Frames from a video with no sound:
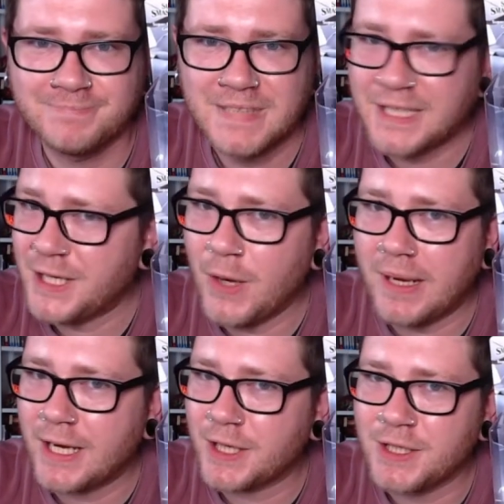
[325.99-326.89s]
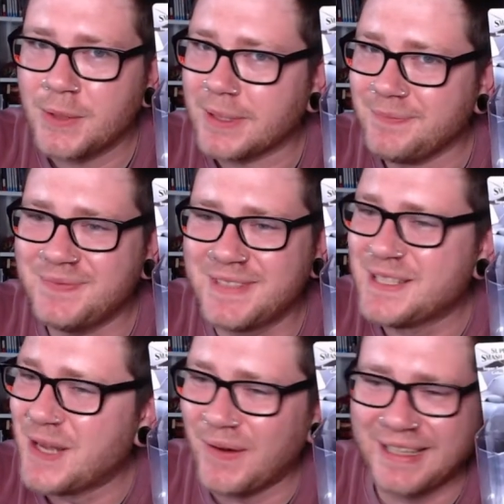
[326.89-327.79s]
you know I gotta do it.
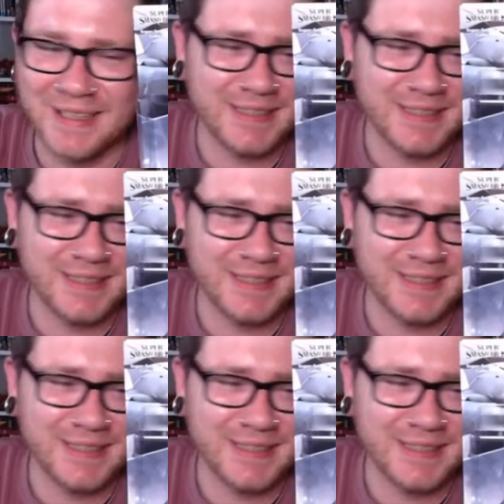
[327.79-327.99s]
You know I gotta